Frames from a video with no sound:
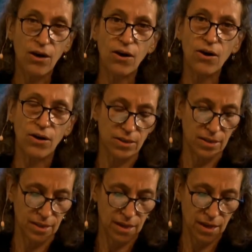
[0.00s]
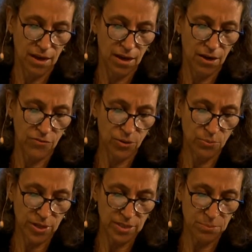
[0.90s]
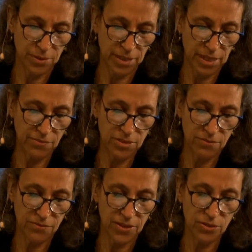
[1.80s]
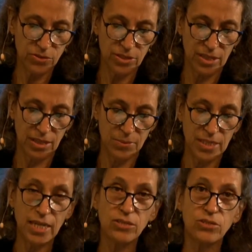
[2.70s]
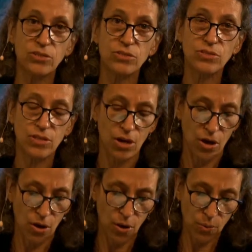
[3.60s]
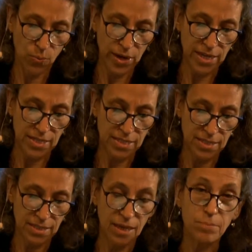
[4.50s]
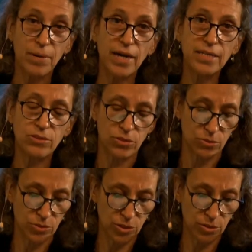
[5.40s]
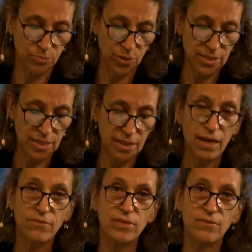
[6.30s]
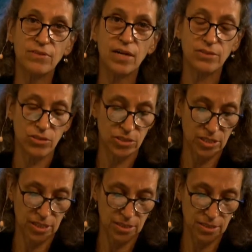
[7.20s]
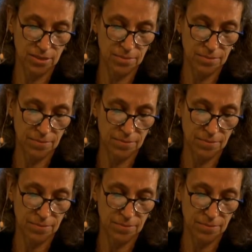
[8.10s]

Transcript: All of your present beliefs, fears, and limitations are weights that bind you to your present level of consciousness.